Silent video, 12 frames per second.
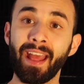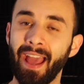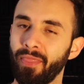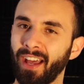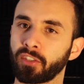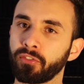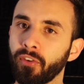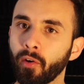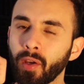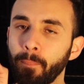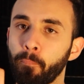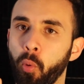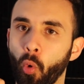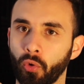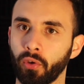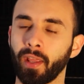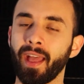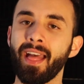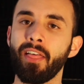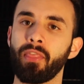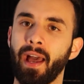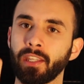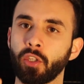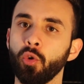And that's very important,
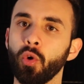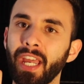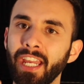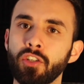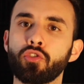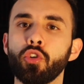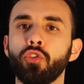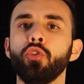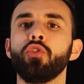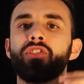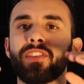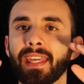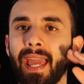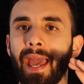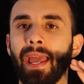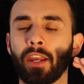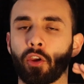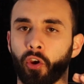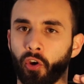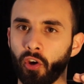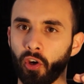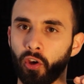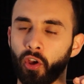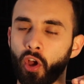that you introduce the
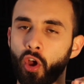anchor